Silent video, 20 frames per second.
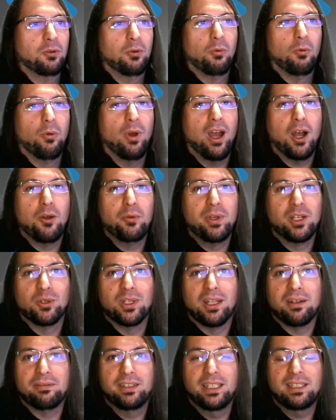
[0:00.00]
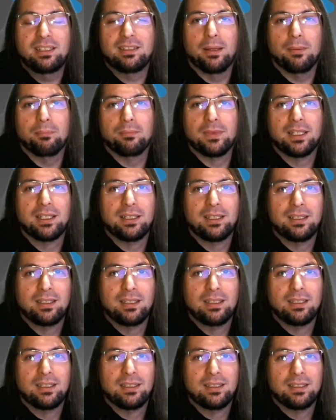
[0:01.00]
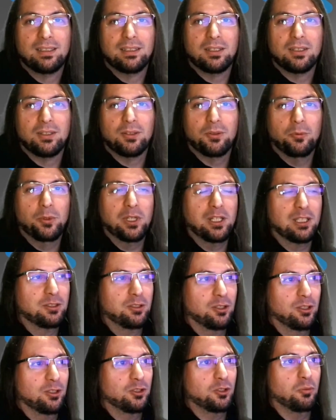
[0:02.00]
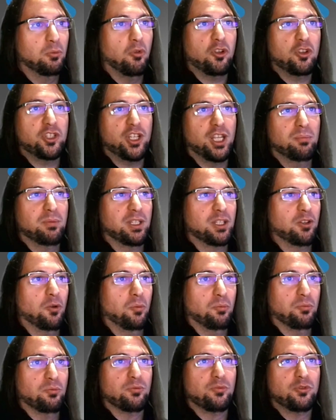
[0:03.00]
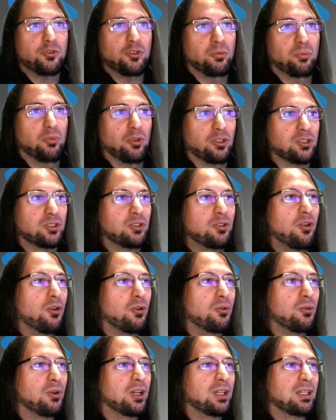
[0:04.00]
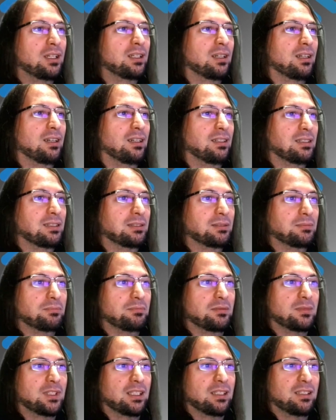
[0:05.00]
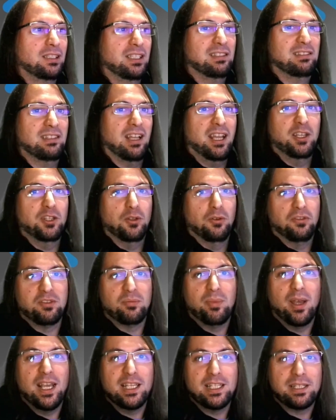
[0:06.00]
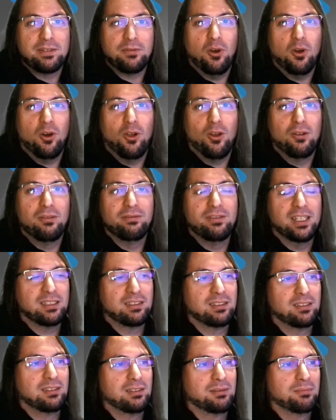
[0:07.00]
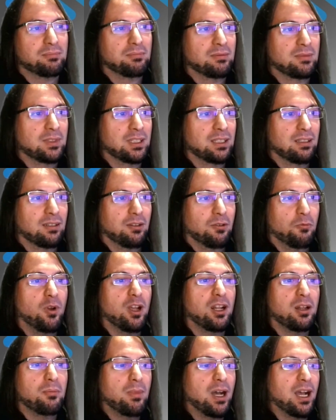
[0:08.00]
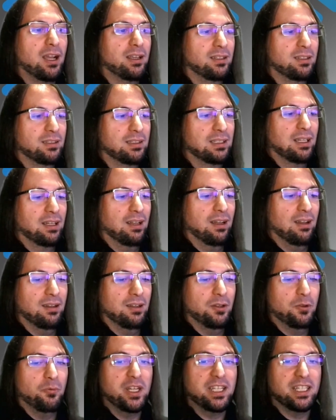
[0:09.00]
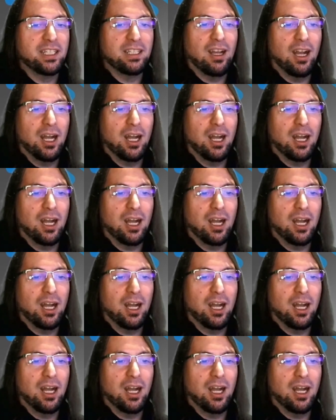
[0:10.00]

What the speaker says: where are we gonna fit them? Will the blockchain become super slow? Is there enough space for all of this? Will my reading